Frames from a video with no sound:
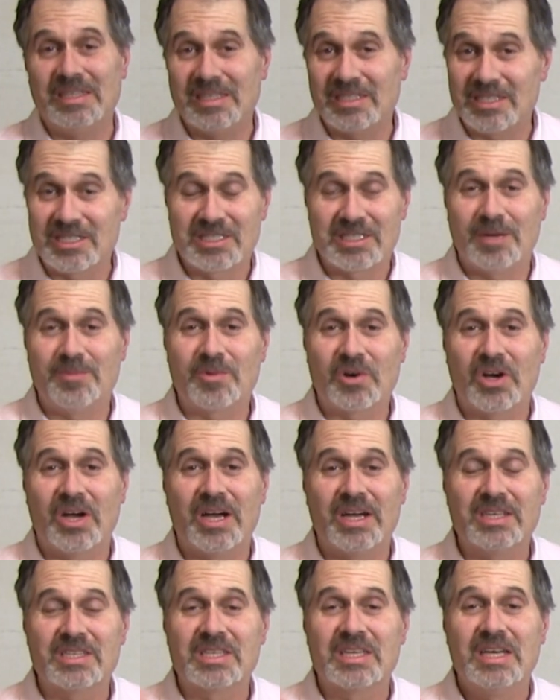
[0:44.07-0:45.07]
to
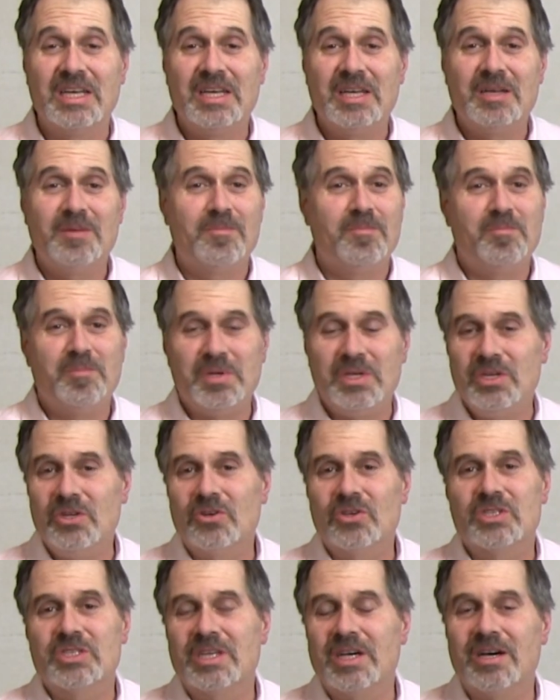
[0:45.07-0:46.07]
summarize, be
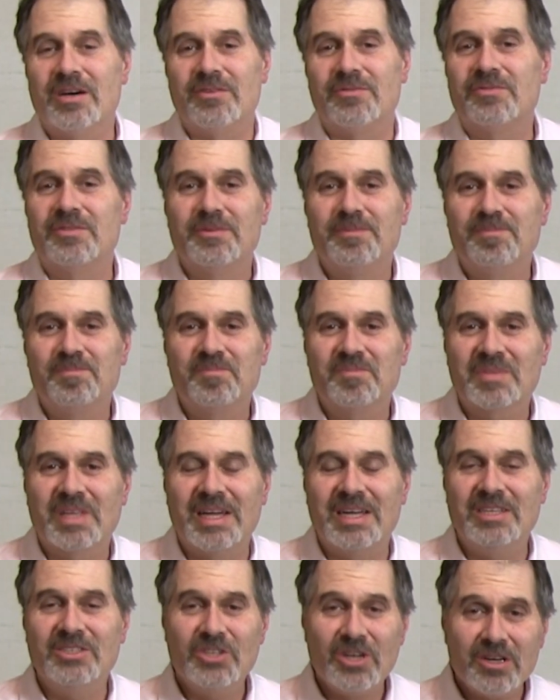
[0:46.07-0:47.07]
yourself.
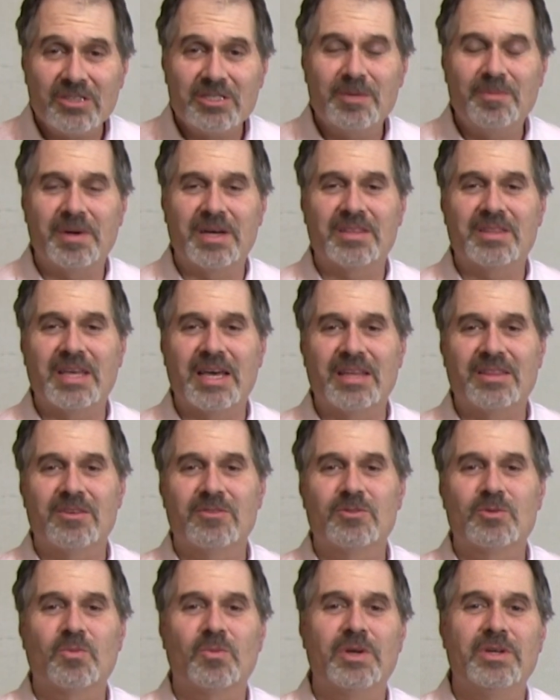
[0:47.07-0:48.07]
And he talks about that.
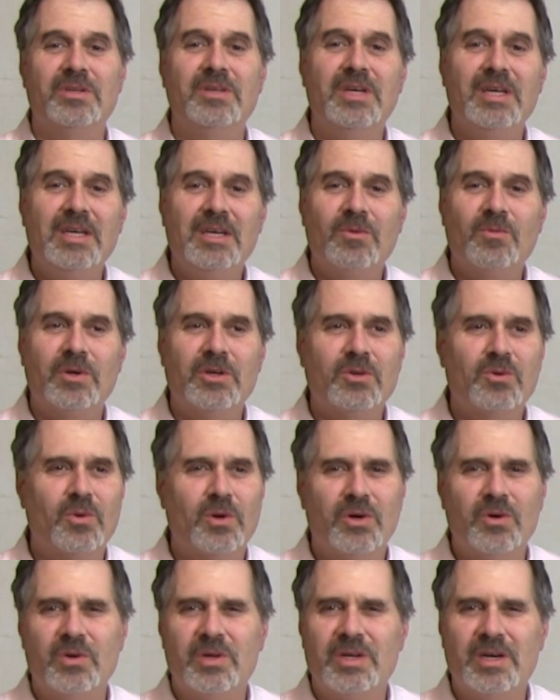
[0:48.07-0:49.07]
There's one, one
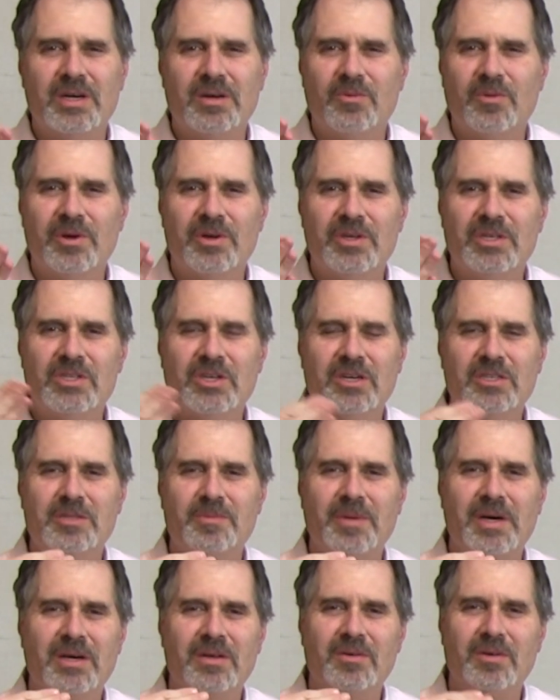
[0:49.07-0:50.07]
quote uh, where he talks
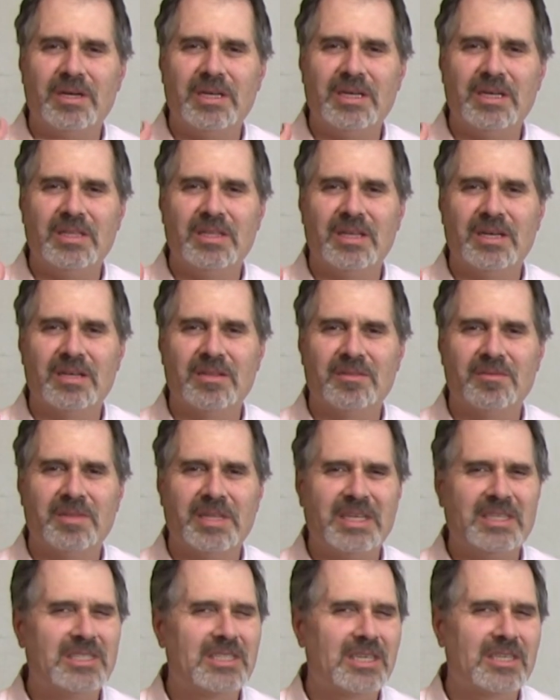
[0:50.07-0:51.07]
about uh, in the
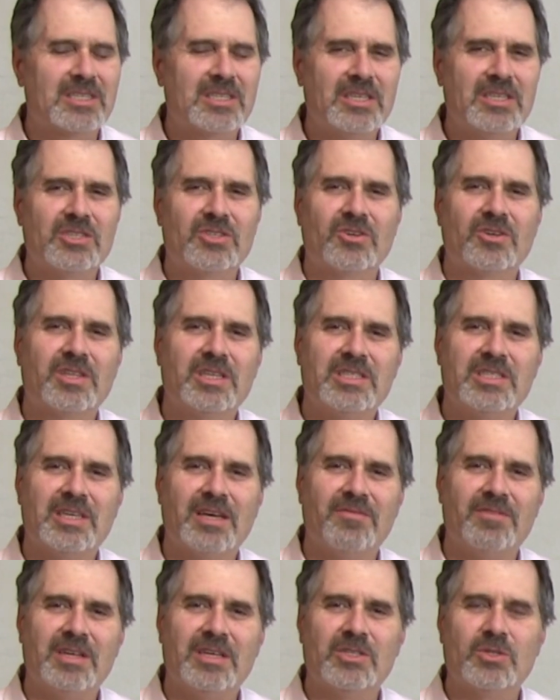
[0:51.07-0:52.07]
late sixties, early
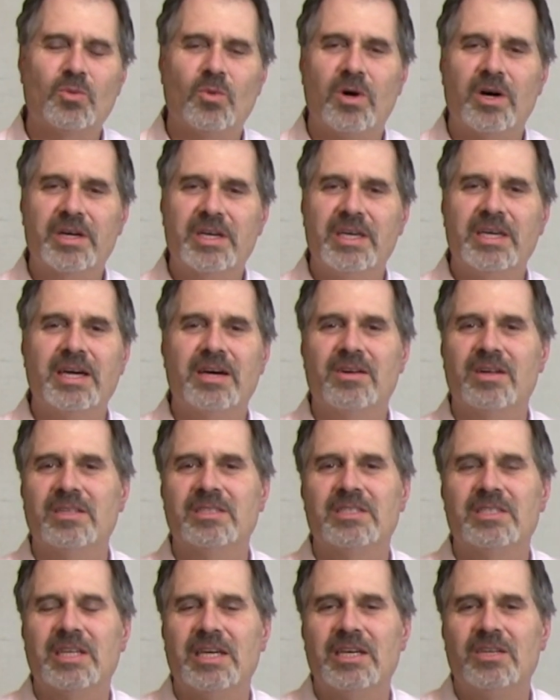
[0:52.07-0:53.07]
seventies, walking out on
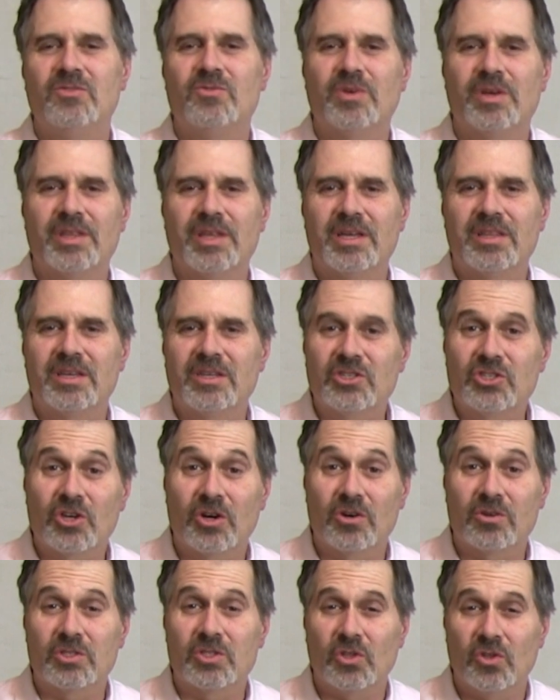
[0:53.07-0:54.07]
stage with, I think,
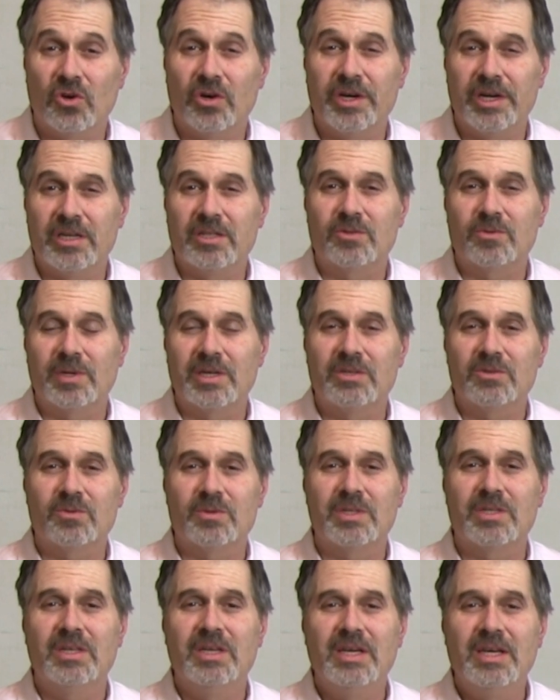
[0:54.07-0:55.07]
Charles Lloyd is when he's
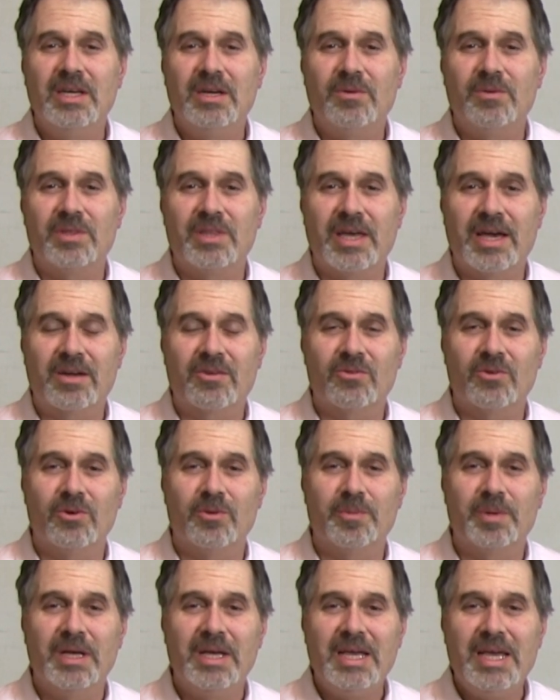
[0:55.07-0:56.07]
with, with that group.